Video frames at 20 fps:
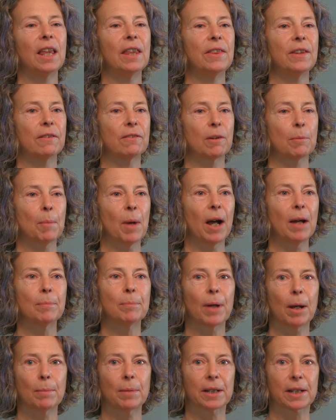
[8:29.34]
The
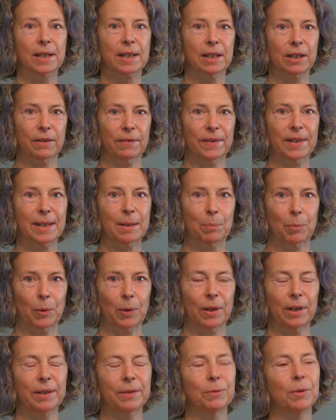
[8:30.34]
Vermont Public Service
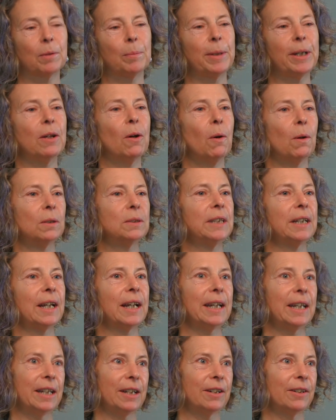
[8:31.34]
Board will be holding
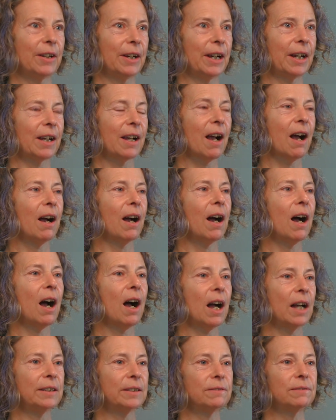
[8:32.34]
a hearing
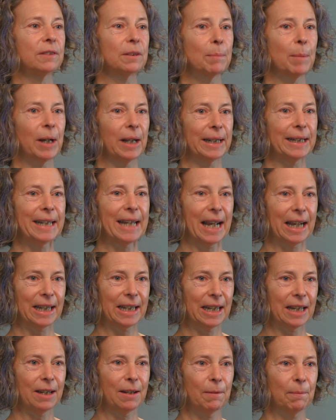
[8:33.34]
on Vermont
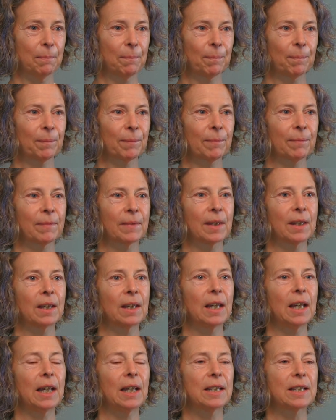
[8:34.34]
Yankee.
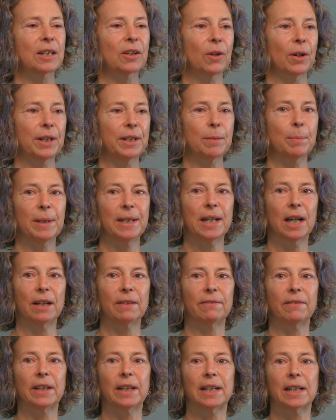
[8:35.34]
It's going to be
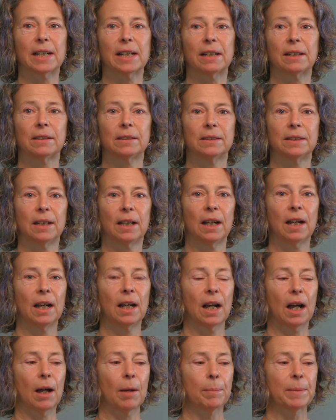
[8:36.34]
done via
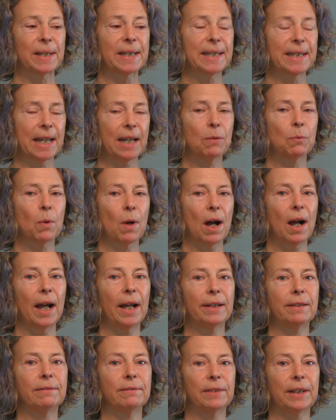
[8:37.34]

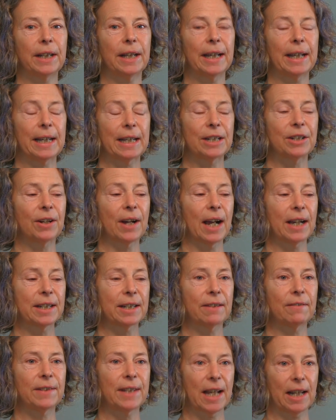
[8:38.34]
statewide via
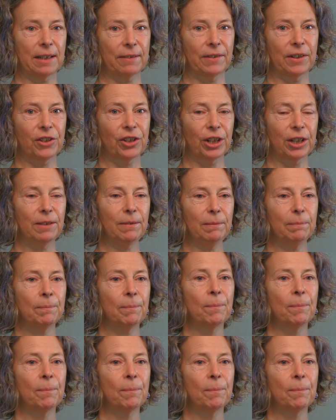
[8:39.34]
interactive television.